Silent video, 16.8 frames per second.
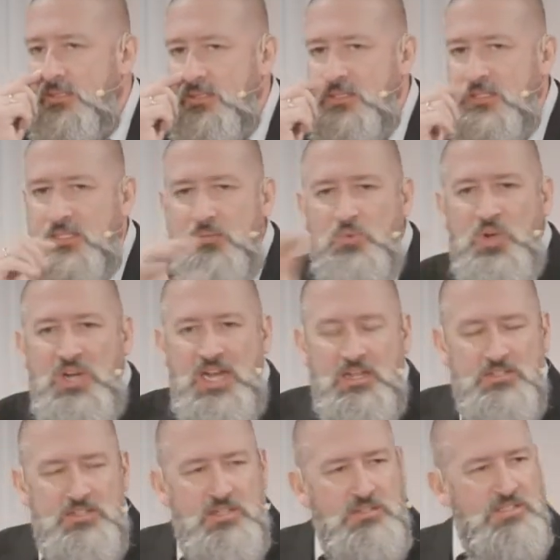someone
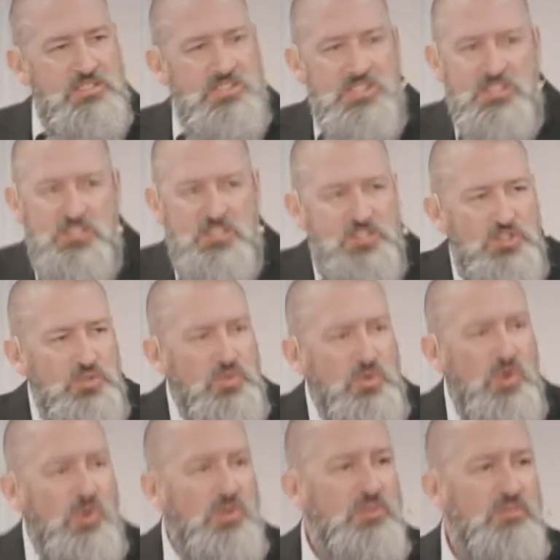out there that's in
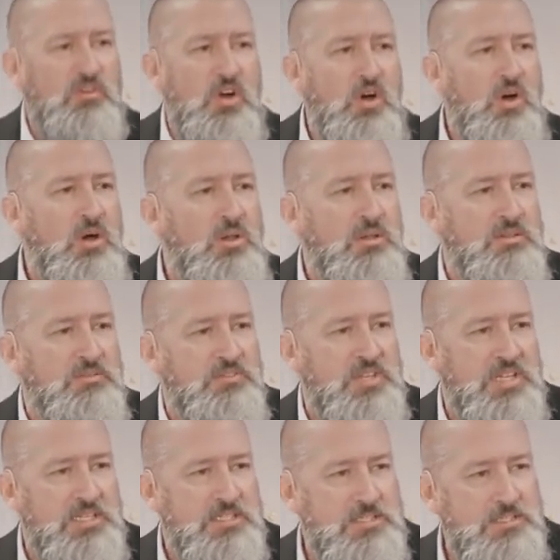control of all of
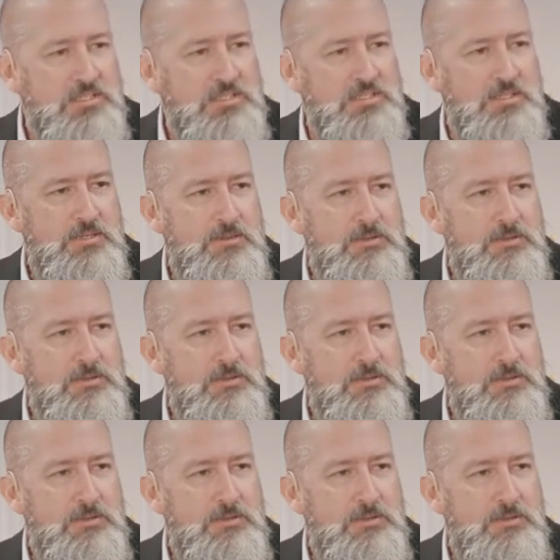this,